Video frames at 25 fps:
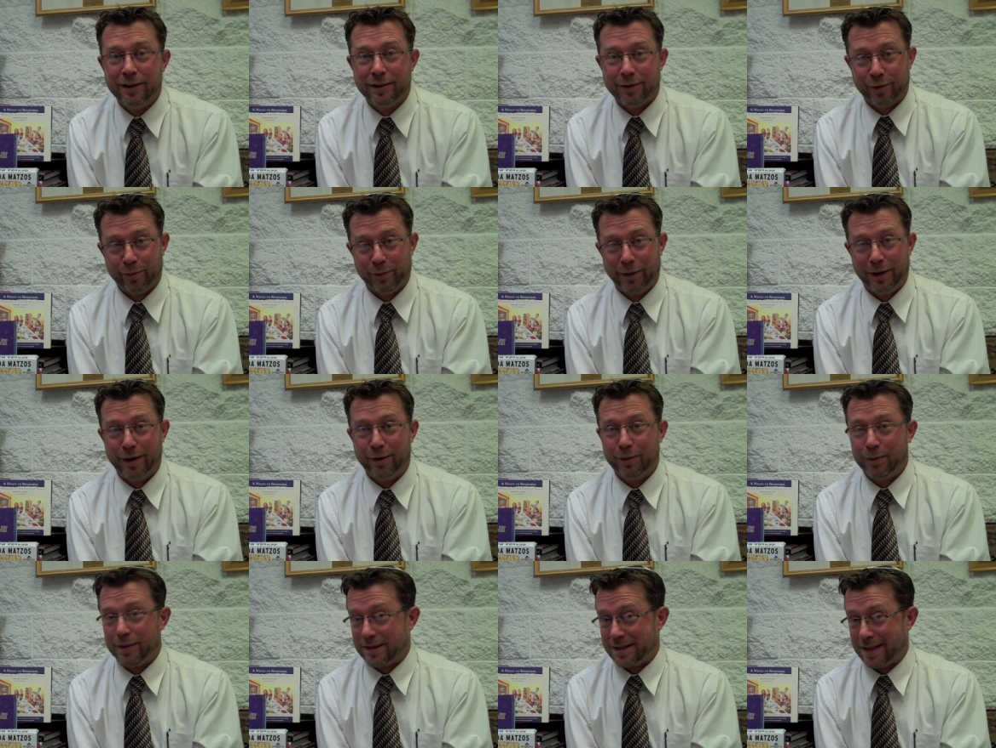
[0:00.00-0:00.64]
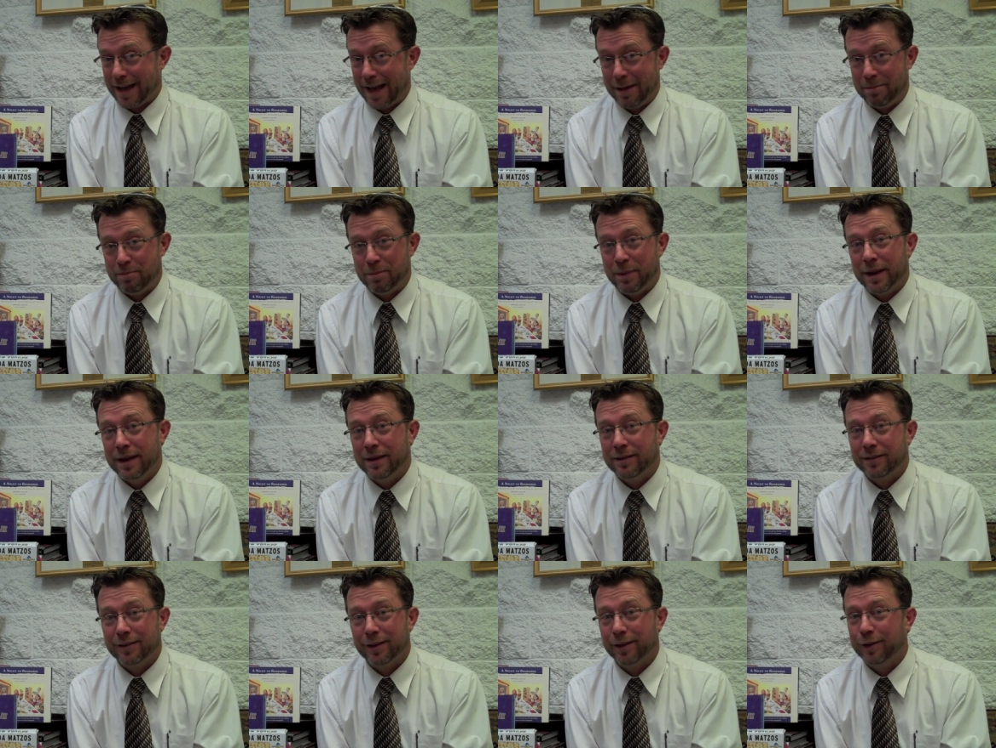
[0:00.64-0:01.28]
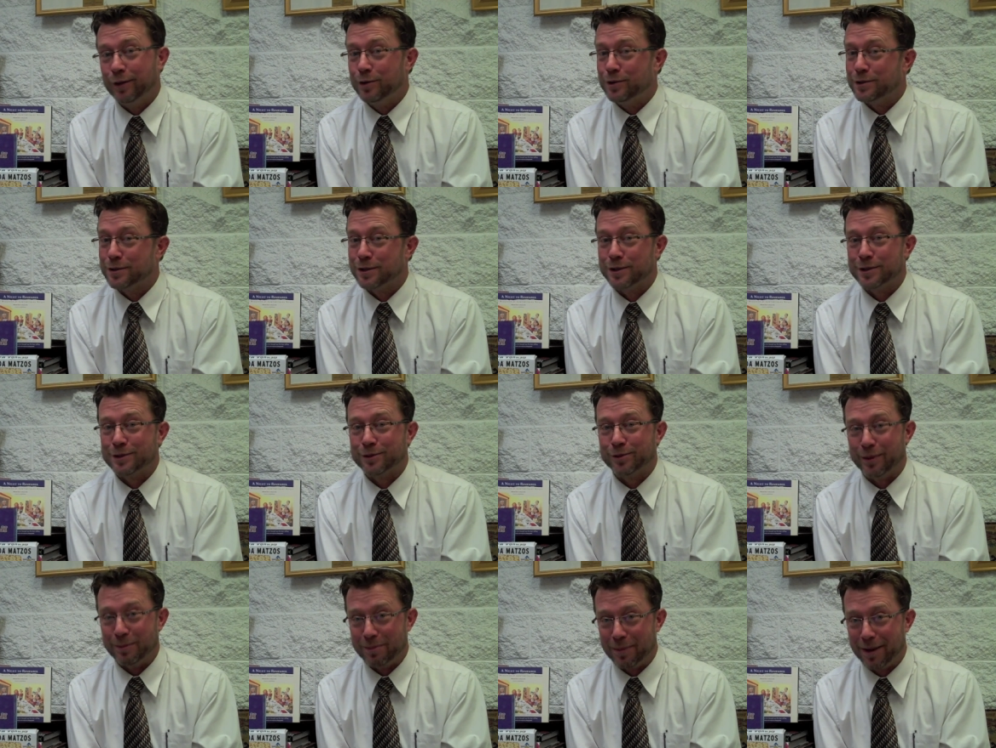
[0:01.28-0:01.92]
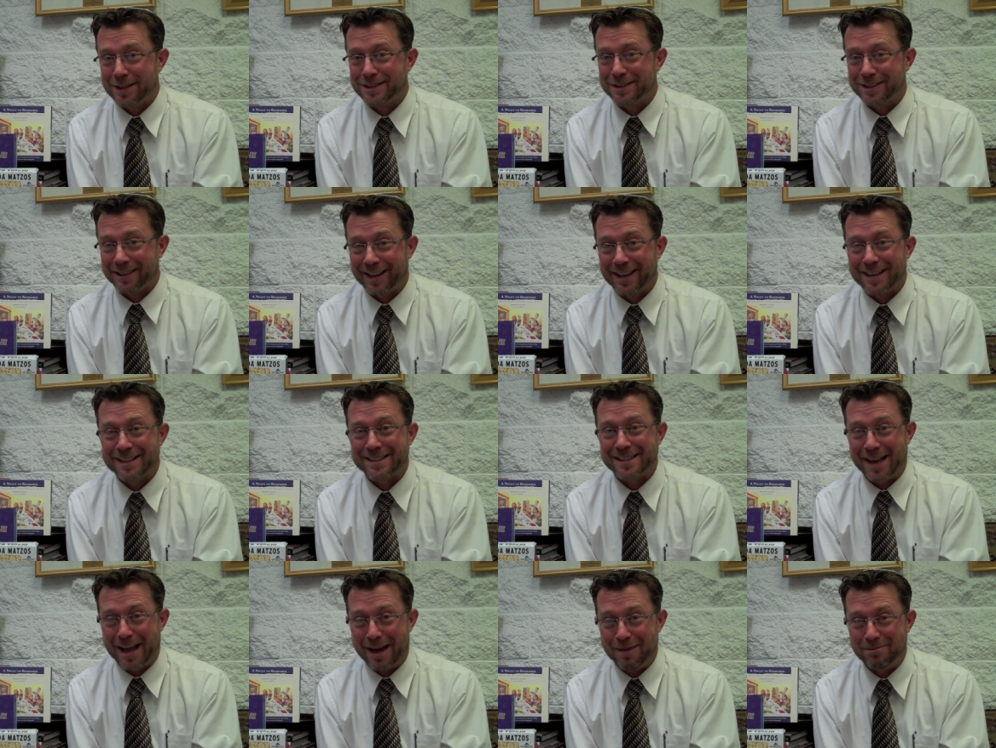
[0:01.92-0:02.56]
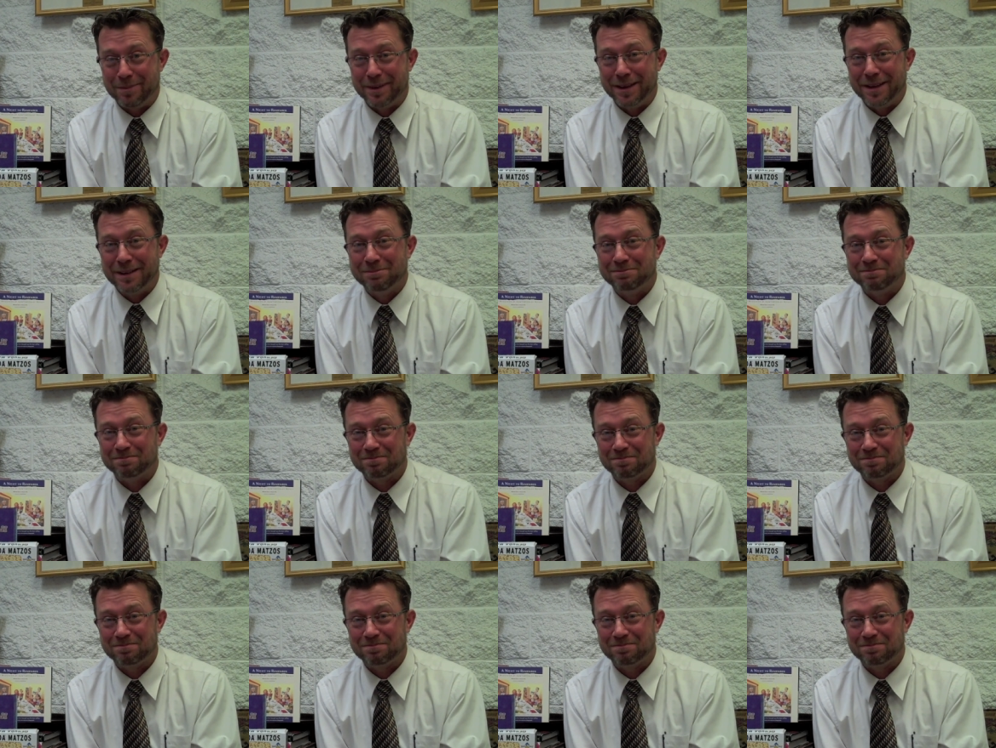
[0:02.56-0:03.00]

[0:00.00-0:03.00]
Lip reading: The winner was happy. The losers were much less happy.